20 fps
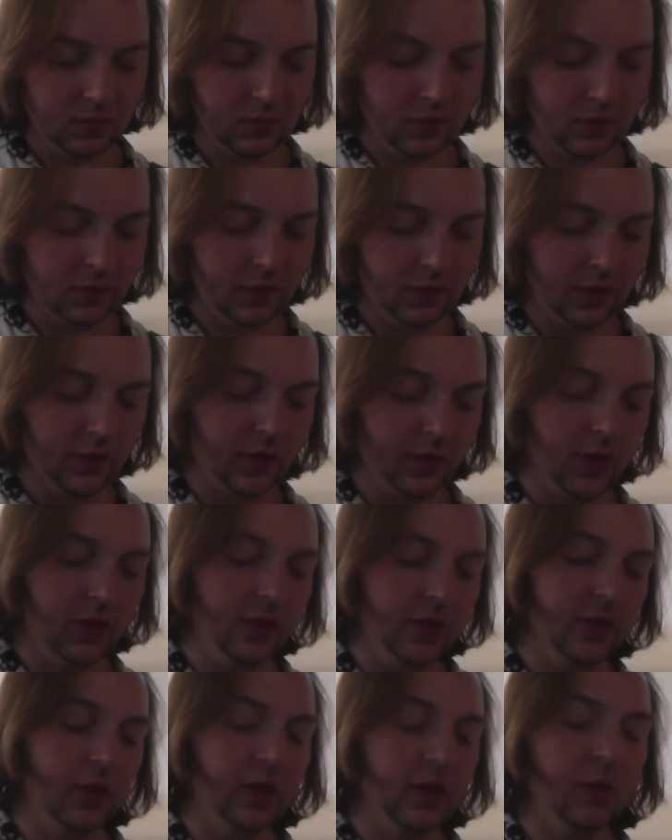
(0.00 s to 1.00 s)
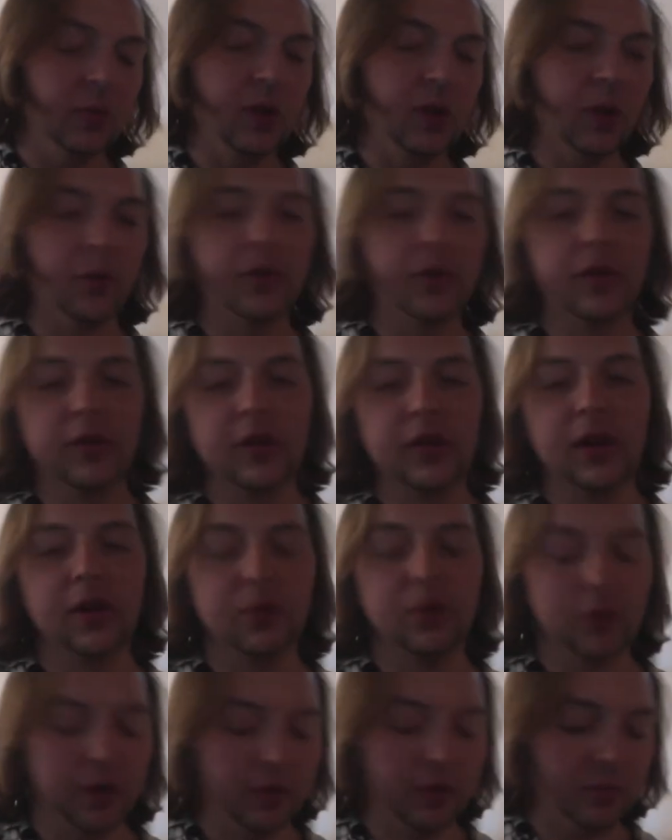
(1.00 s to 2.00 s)
So then you play it with this kind of
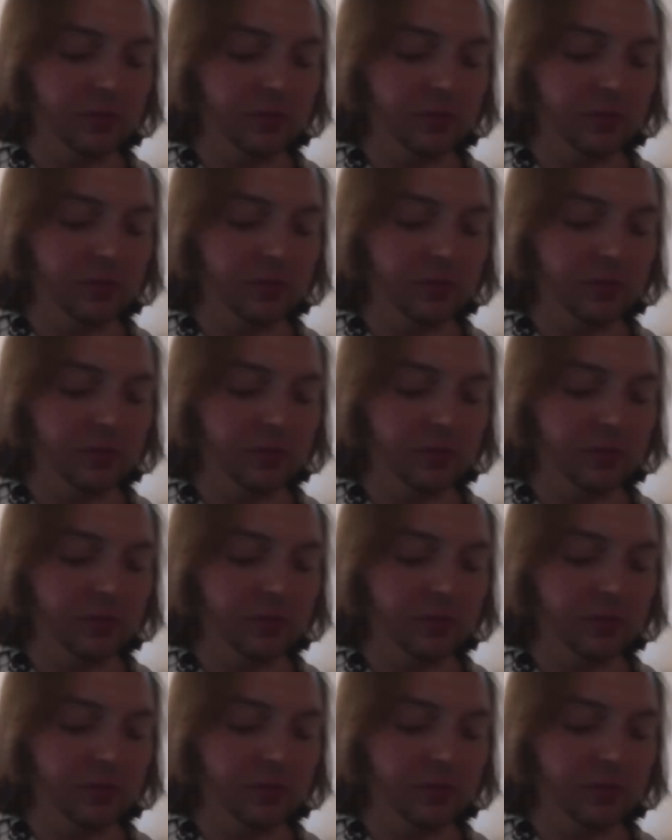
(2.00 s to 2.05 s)
rhythm.